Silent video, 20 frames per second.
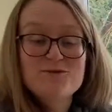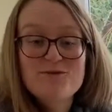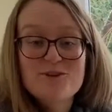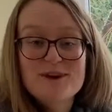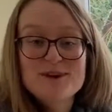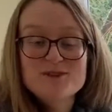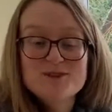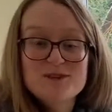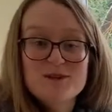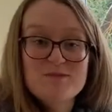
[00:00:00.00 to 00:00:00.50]

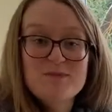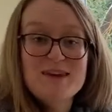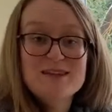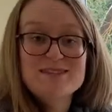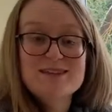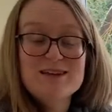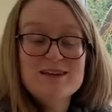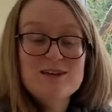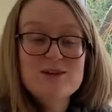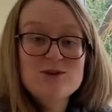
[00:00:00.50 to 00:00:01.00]
friction
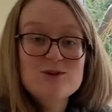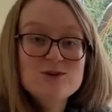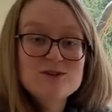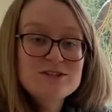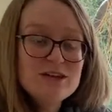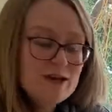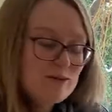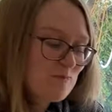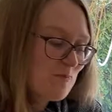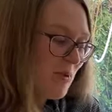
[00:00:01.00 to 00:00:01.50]
makes a
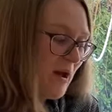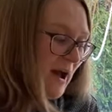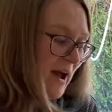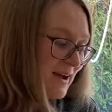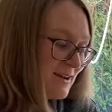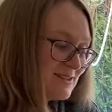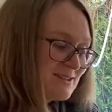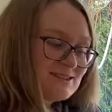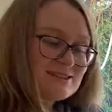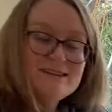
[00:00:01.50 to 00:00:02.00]
huge
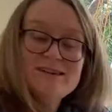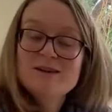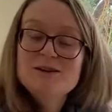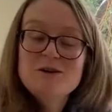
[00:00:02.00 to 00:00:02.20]
impact